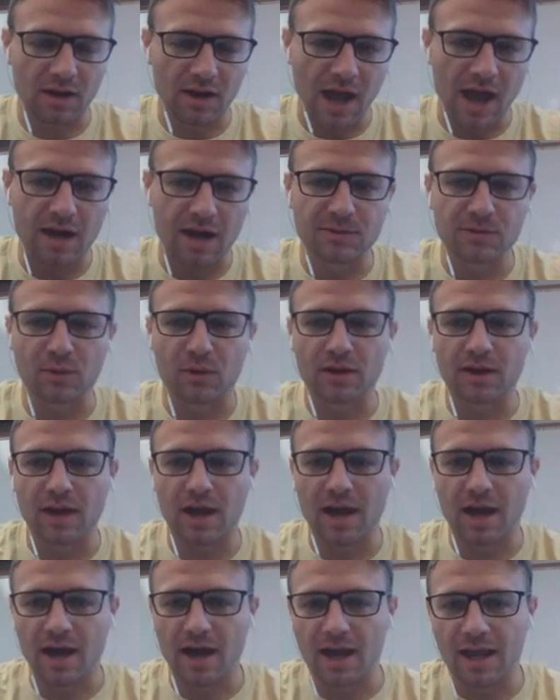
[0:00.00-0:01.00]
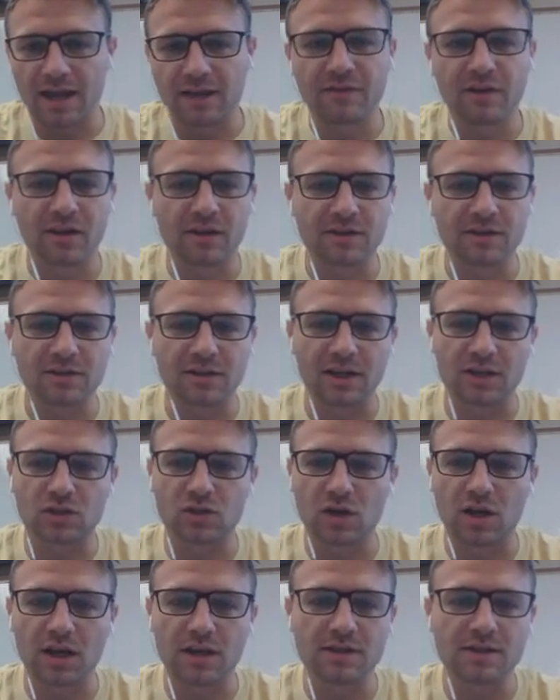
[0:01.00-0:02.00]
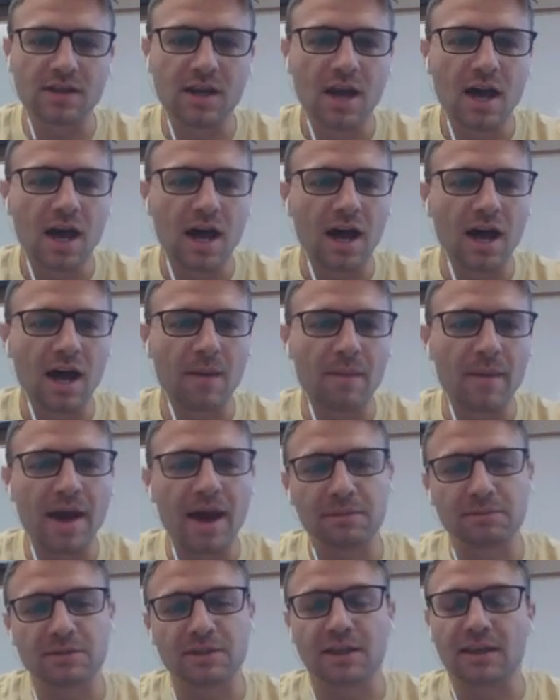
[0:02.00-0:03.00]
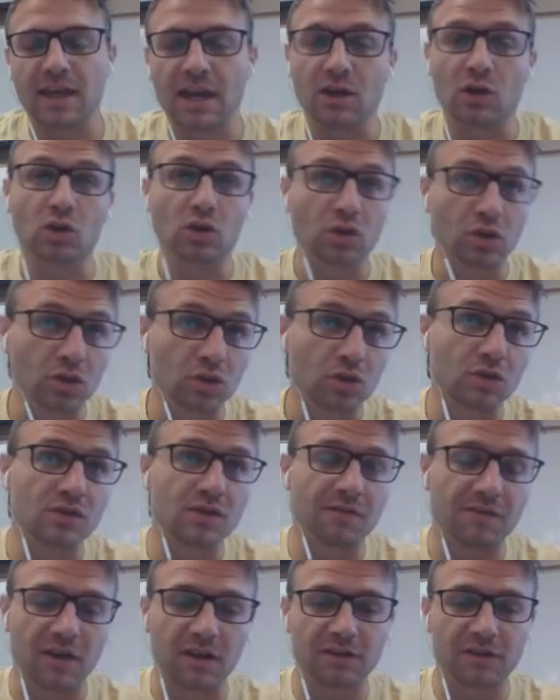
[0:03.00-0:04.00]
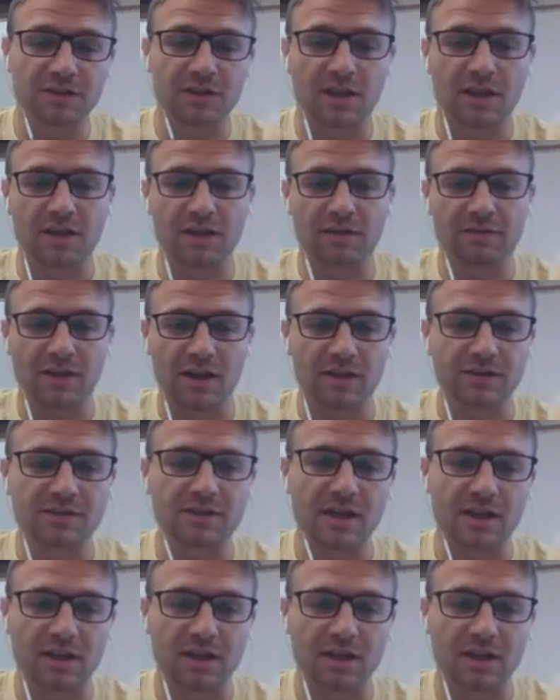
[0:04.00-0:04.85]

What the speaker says: atoms want 8 valence electrons. Atoms can gain or lose valence